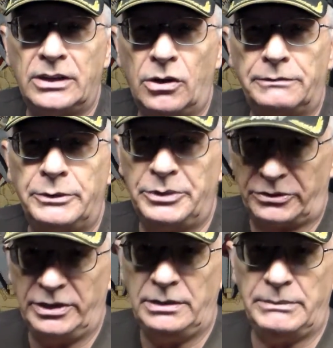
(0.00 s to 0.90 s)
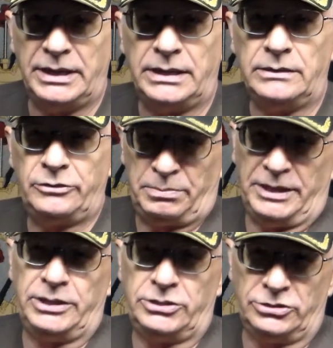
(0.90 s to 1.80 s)
coffee with cream and
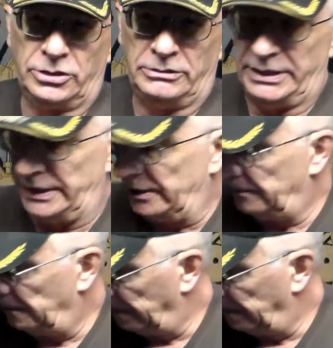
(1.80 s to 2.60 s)
Splenda sugar in there.